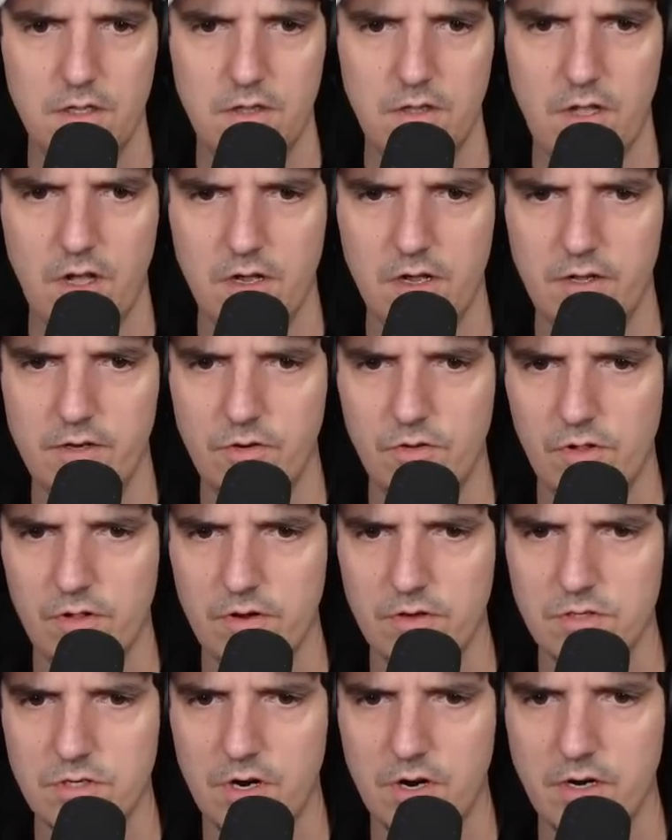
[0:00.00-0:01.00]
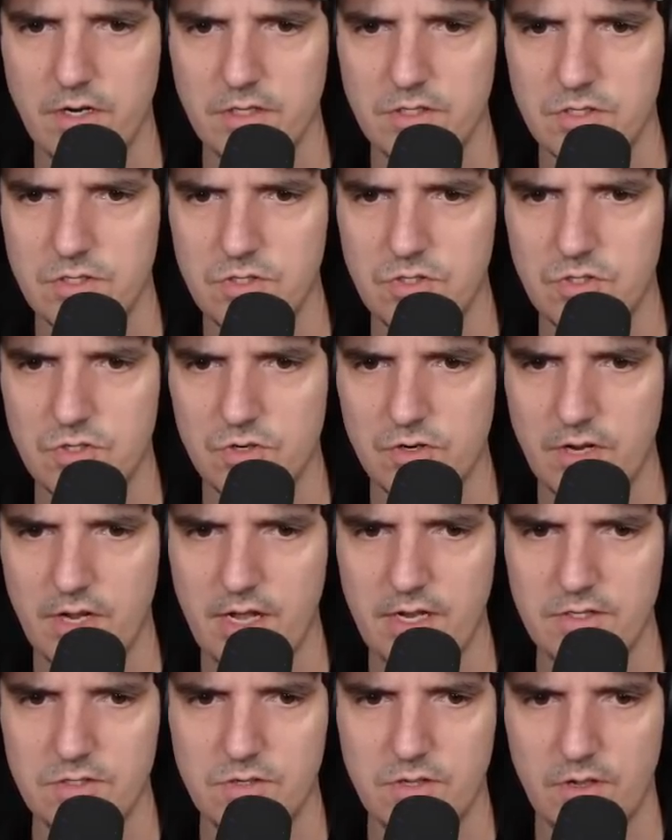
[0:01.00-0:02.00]
Lock on no longer targets Zerg
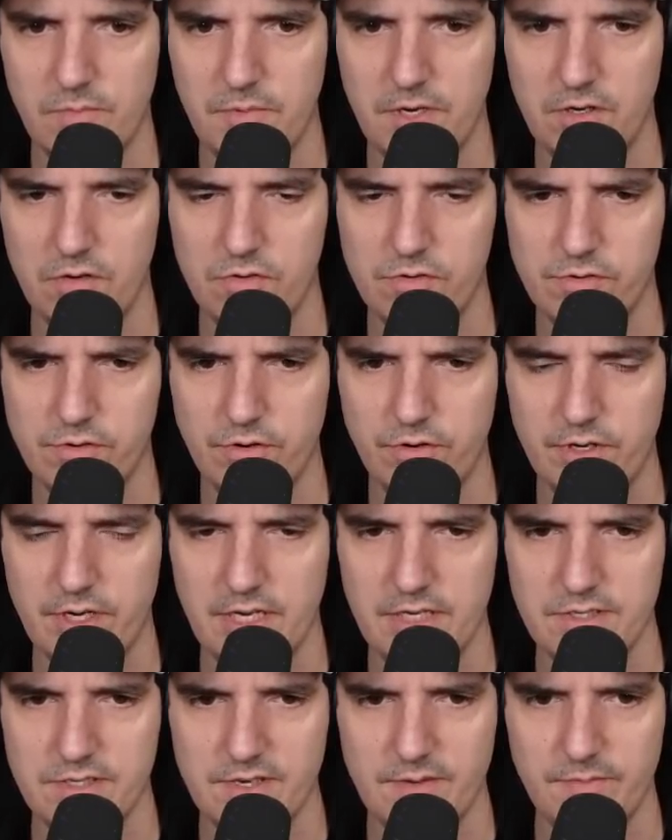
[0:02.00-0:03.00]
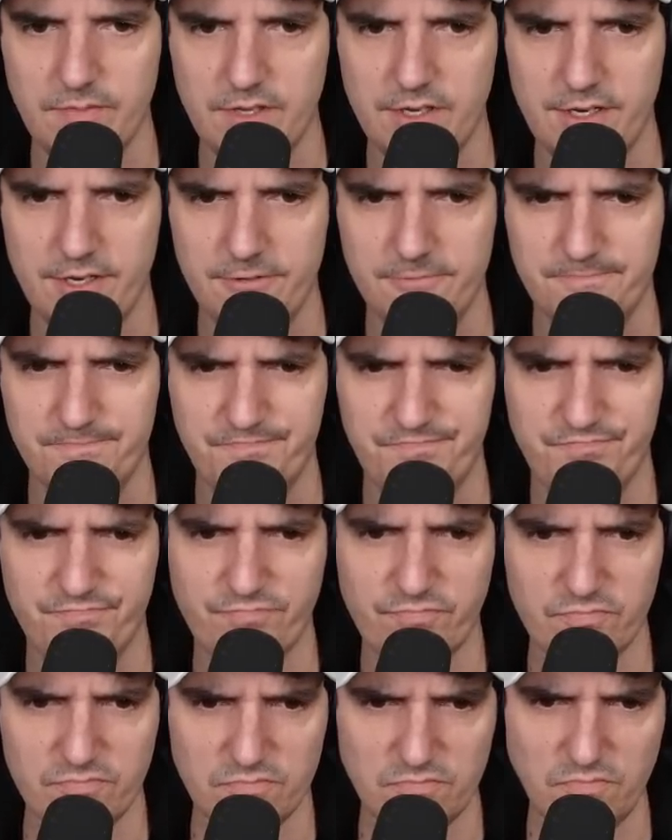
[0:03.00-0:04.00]
eggs without manual order. Okay, same thing.
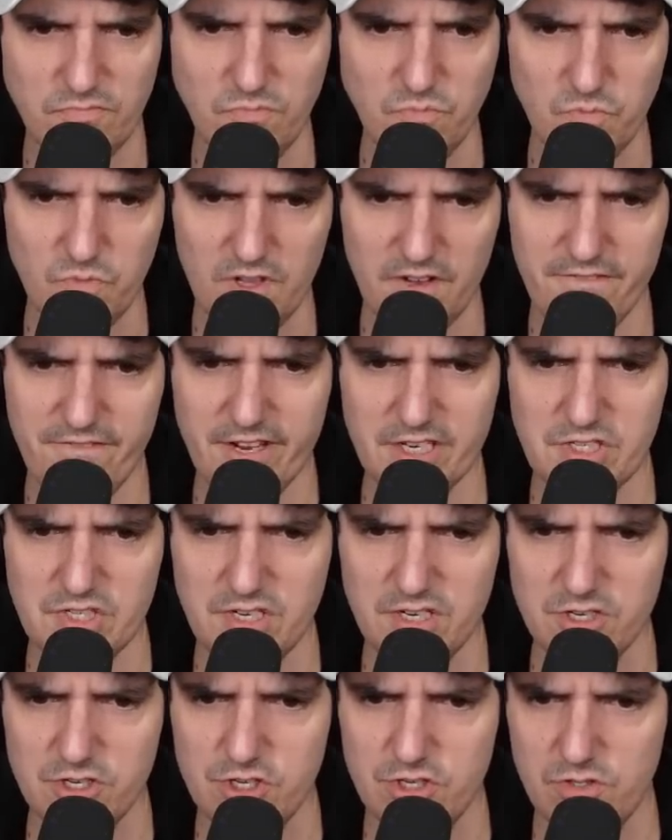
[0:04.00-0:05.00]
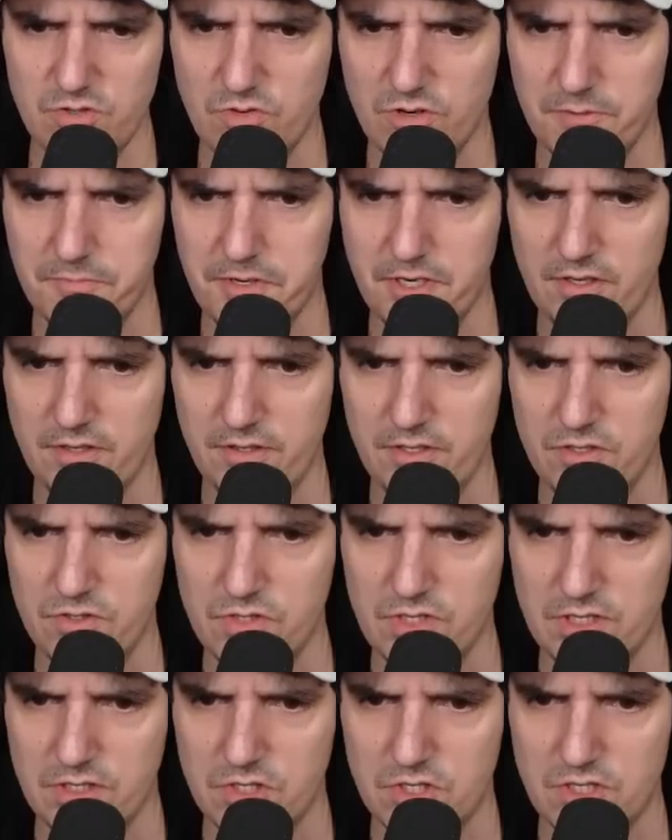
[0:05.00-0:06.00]
Fix an issue. We're repeatedly
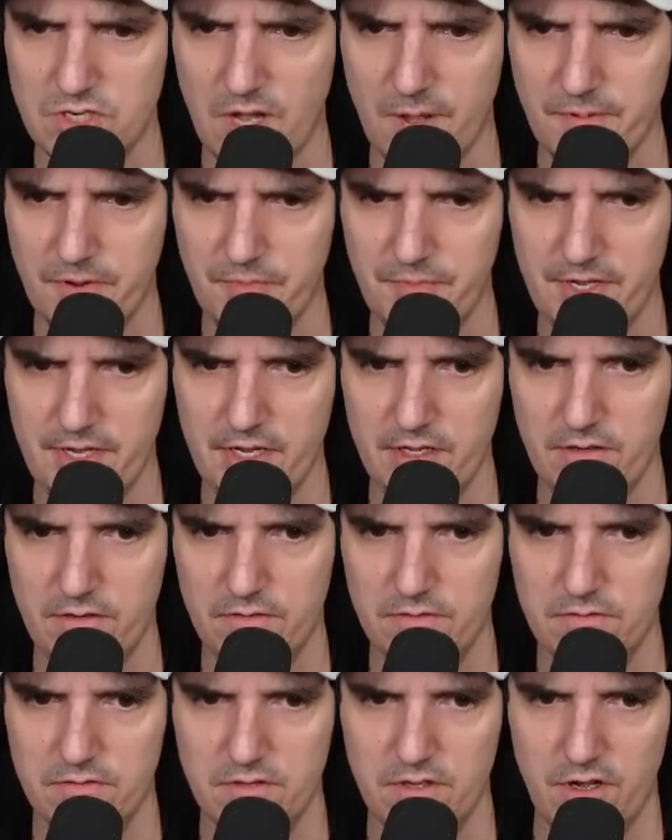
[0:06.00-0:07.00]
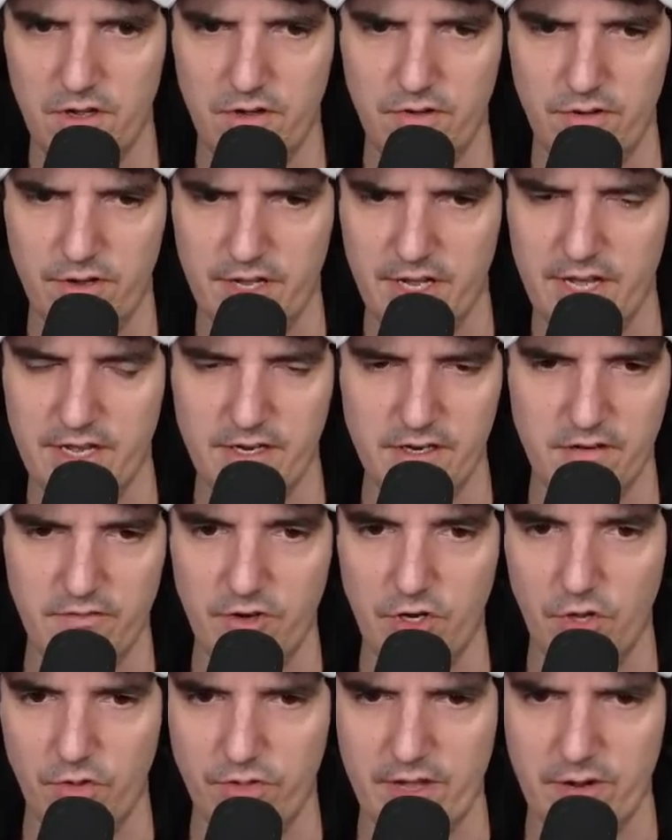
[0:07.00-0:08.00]
using stop command. Oh, okay. I didn't
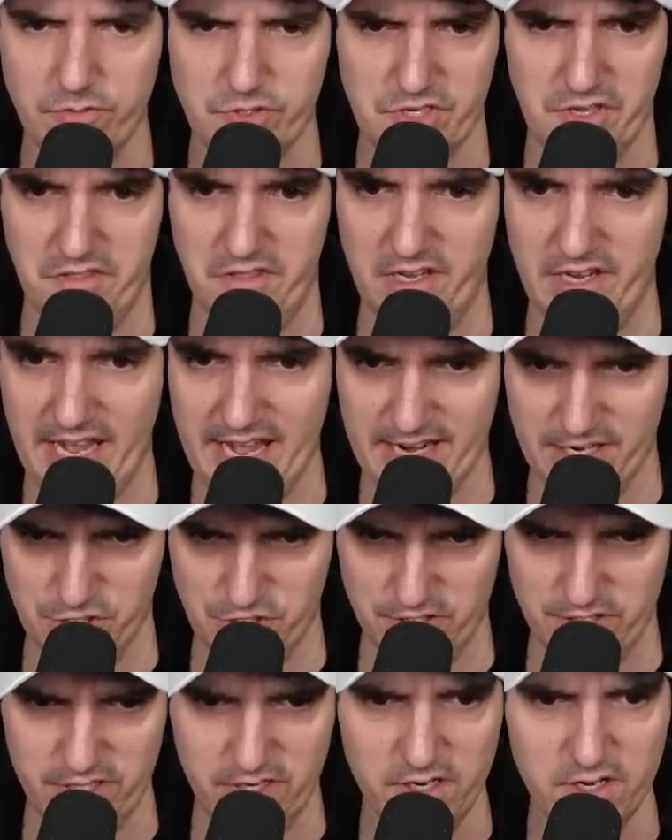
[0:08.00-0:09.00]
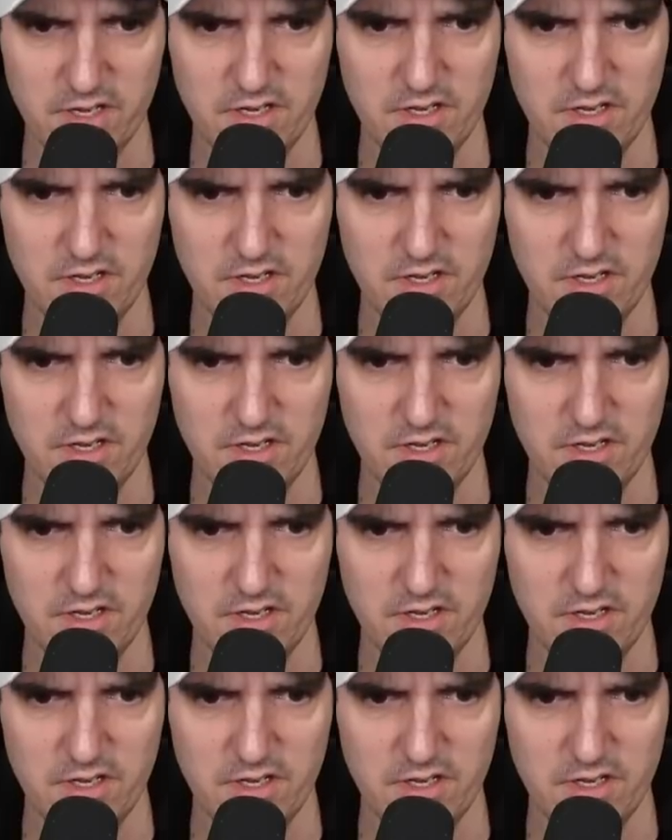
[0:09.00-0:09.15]
even know that was a thing, actually.